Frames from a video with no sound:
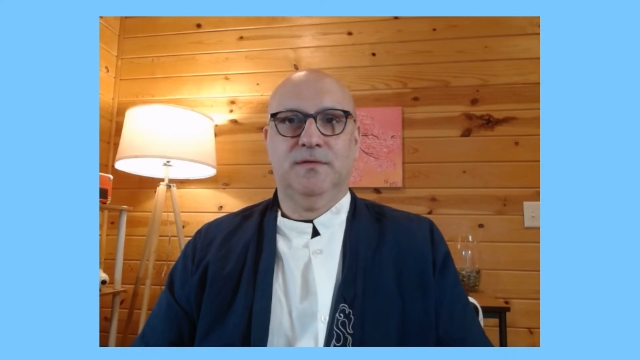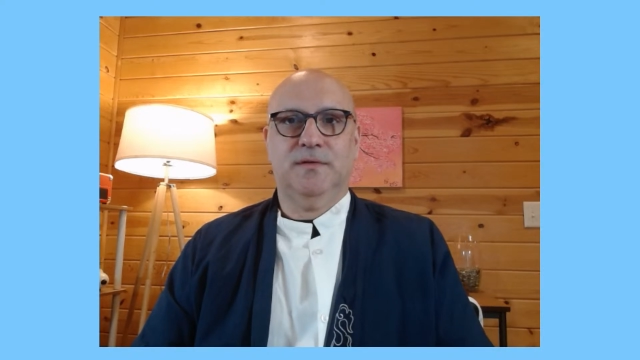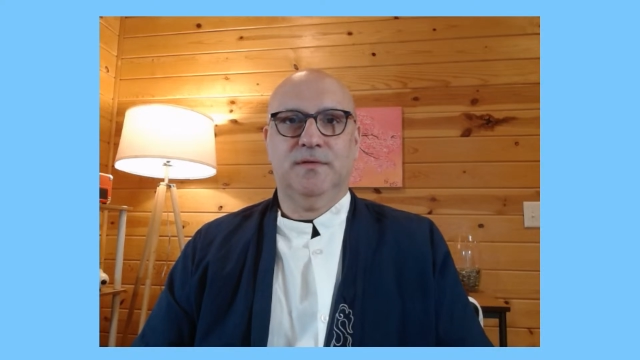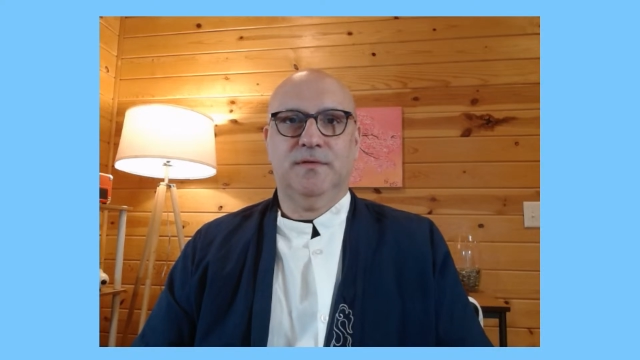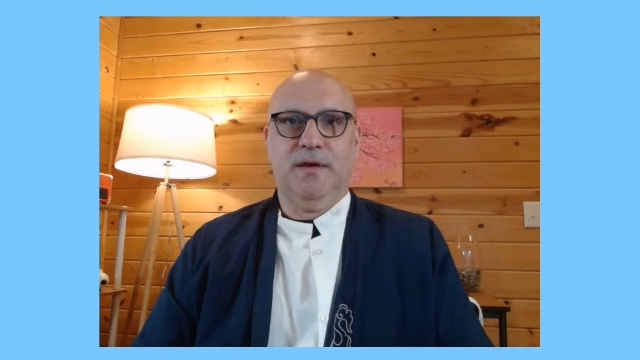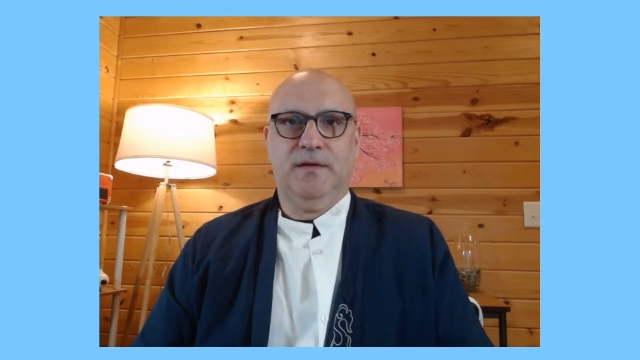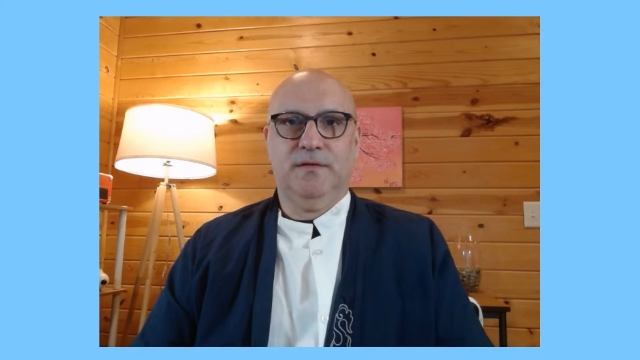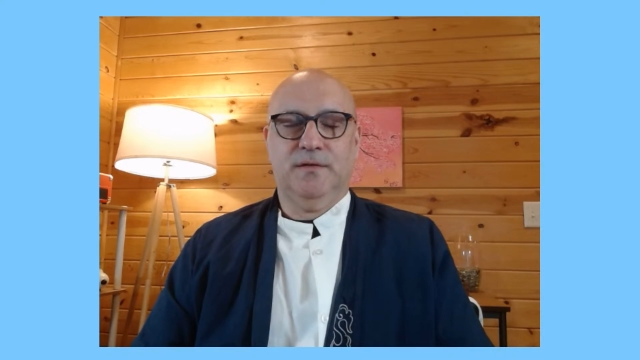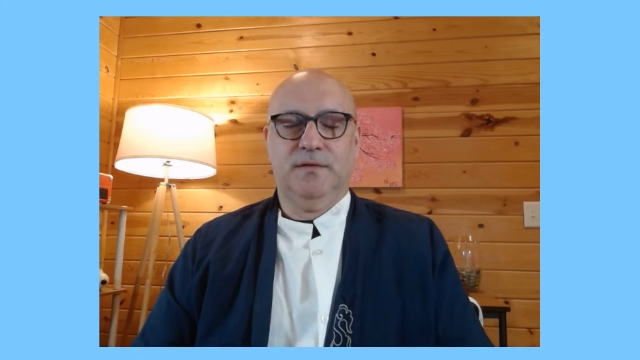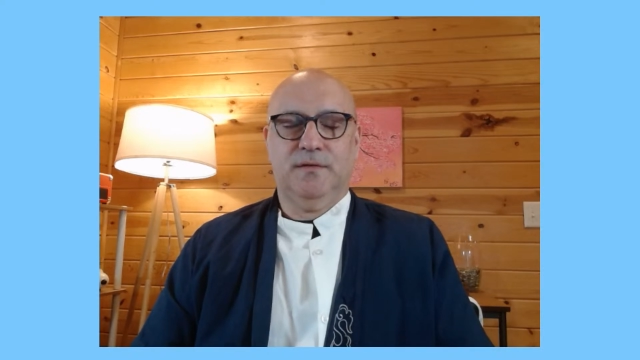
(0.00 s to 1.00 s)

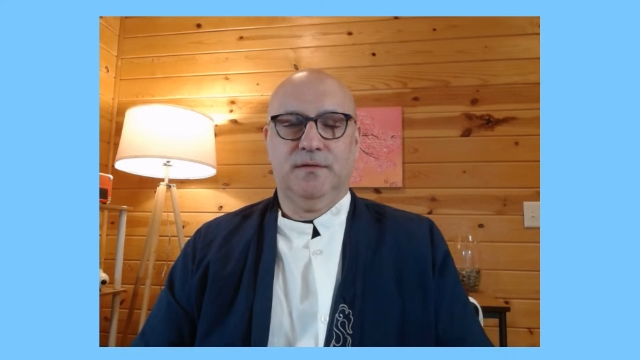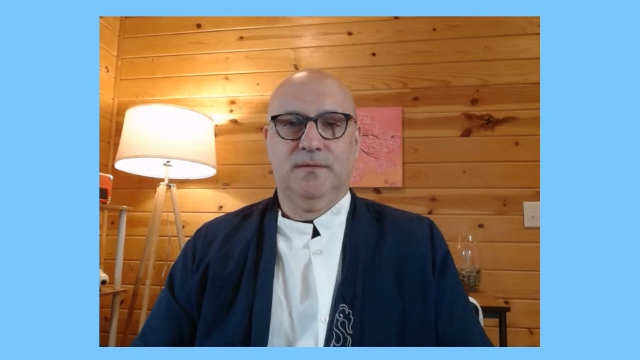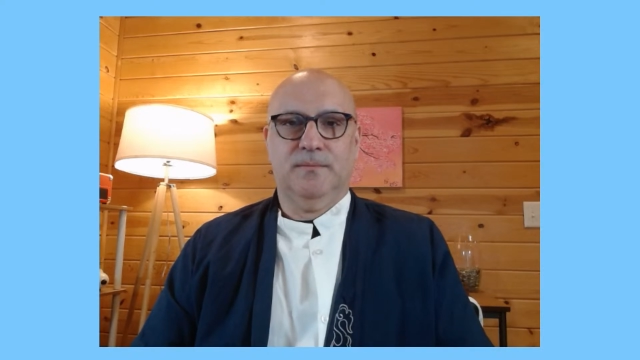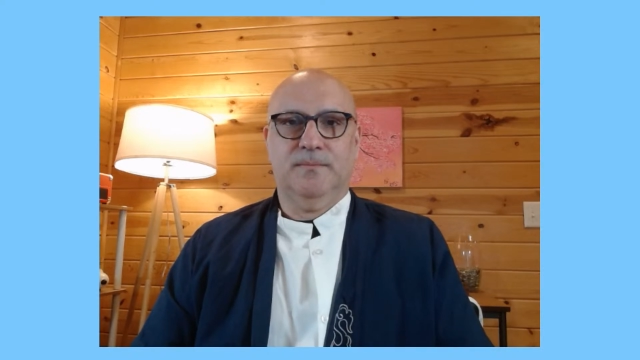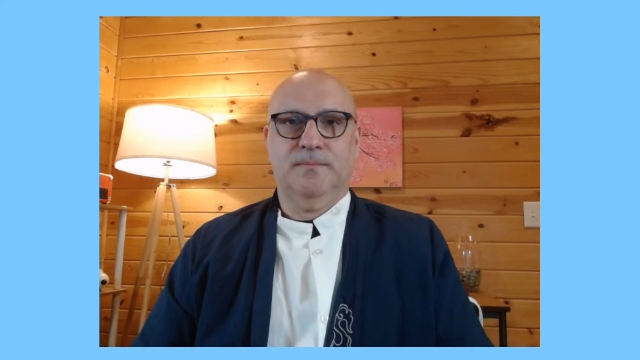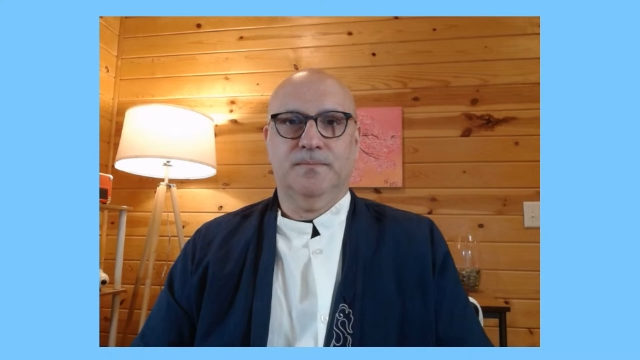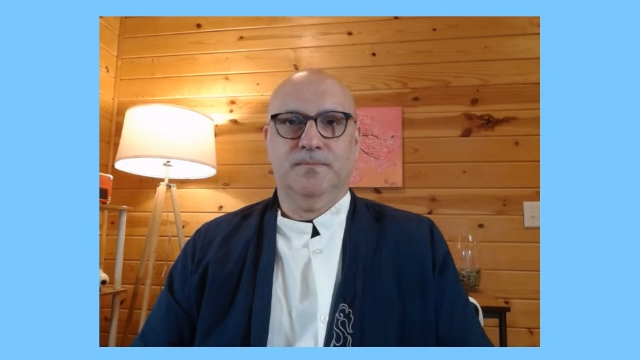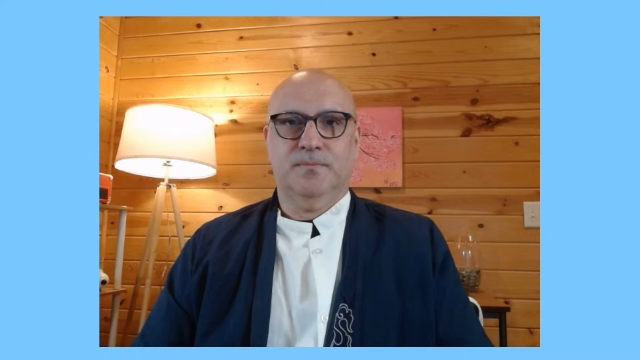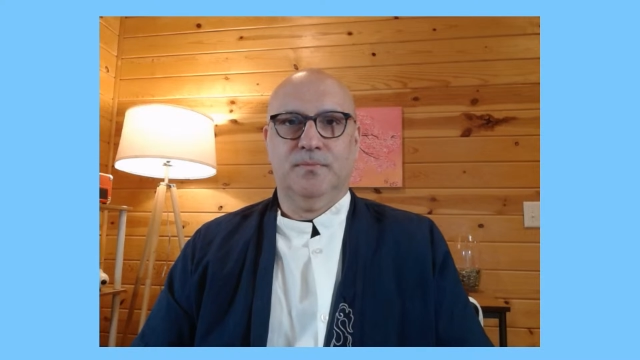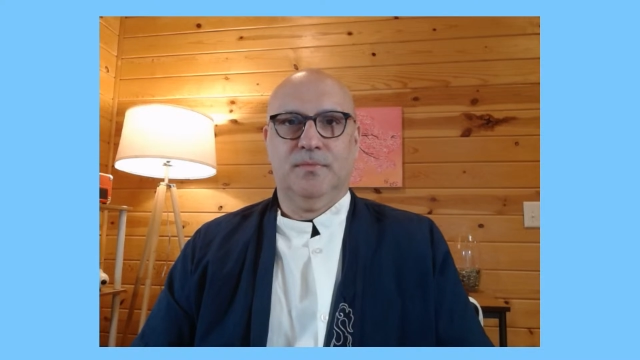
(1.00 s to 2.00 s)
sensations
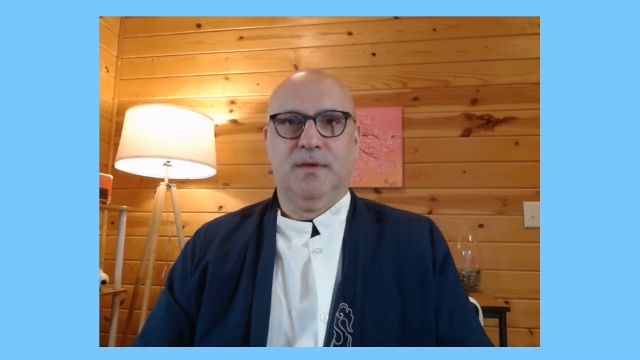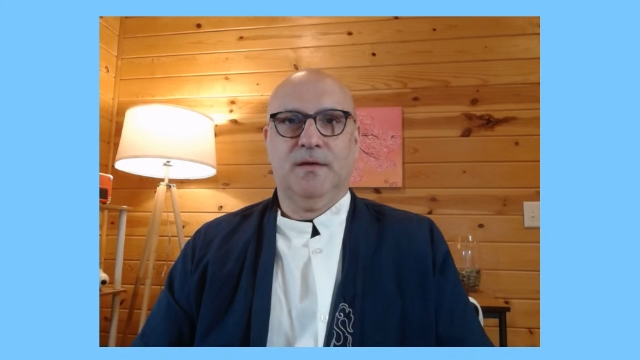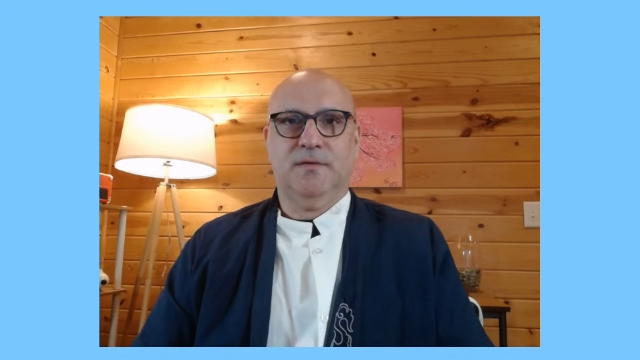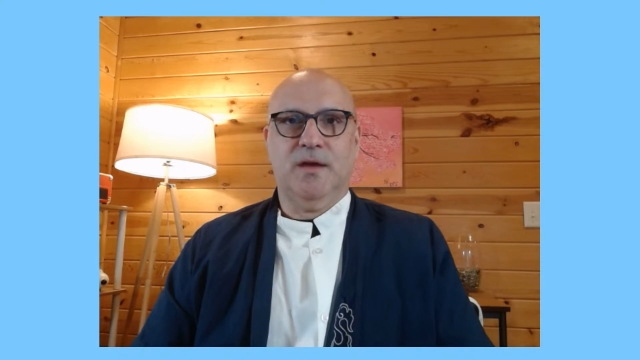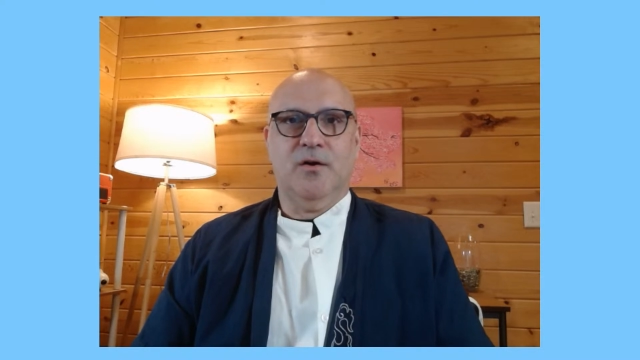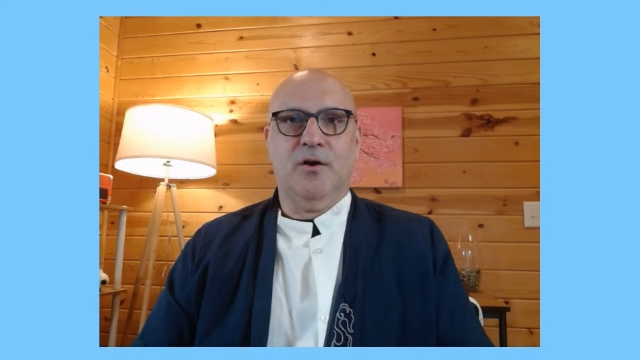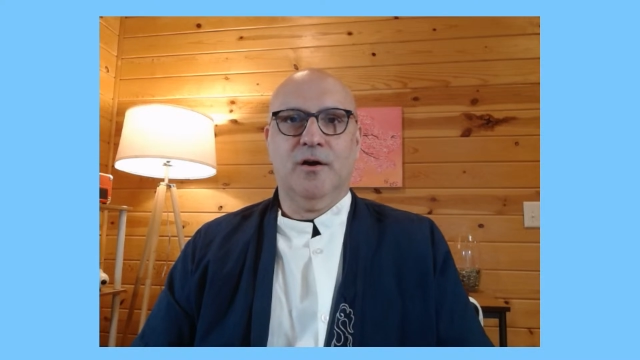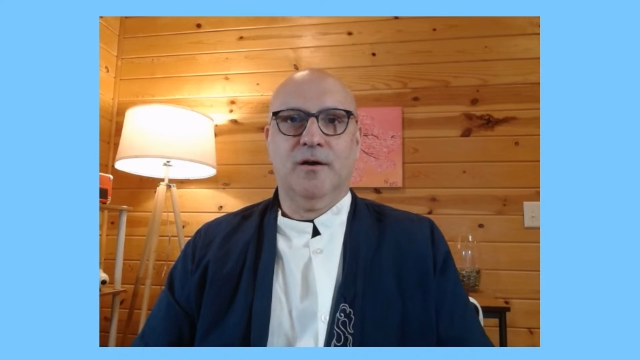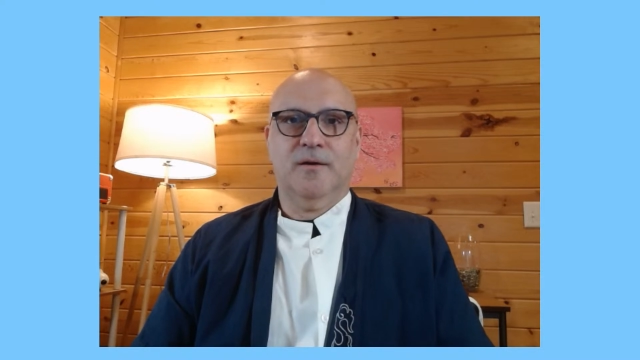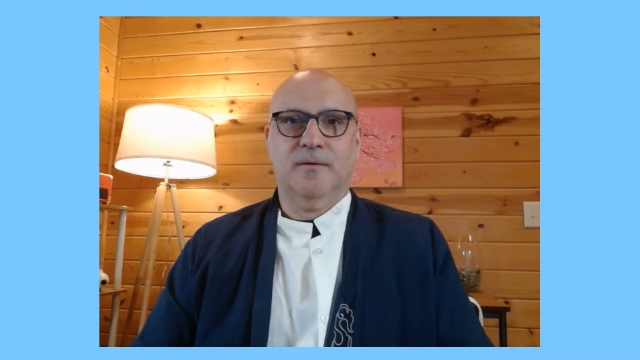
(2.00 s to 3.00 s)
as they
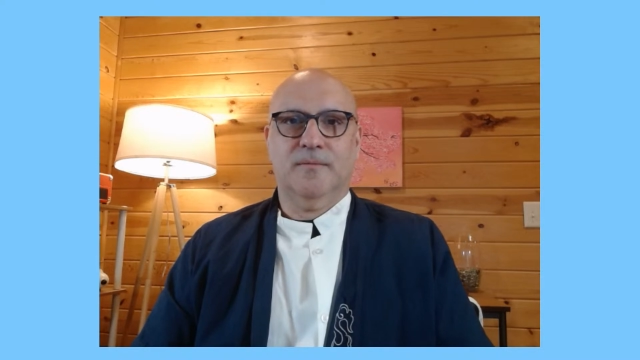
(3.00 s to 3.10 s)
are